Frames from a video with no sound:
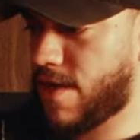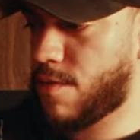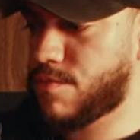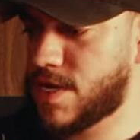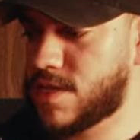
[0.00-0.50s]

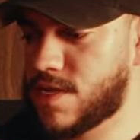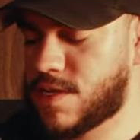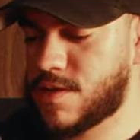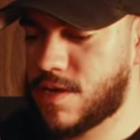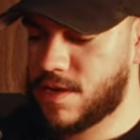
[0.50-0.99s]
how big
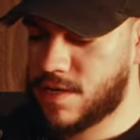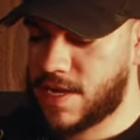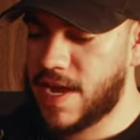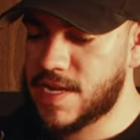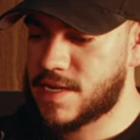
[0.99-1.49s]
this uh,
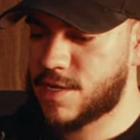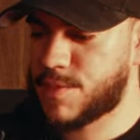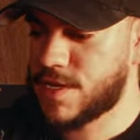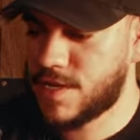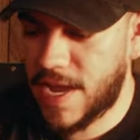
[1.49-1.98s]
case is
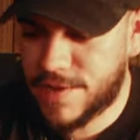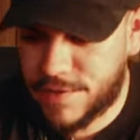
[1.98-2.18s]
because as